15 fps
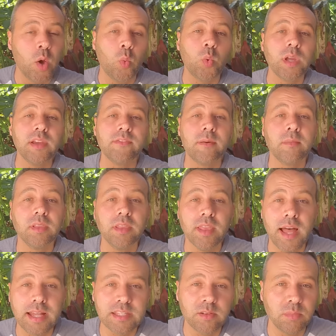will give them
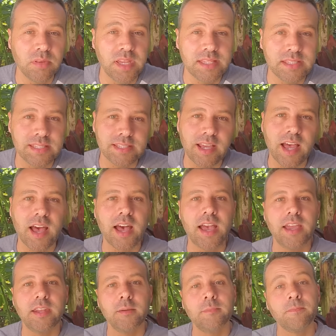lots of places to
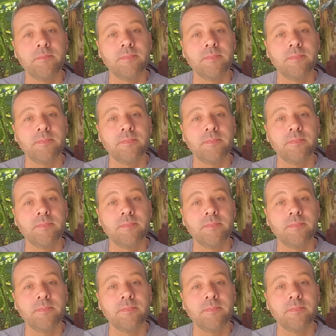hide.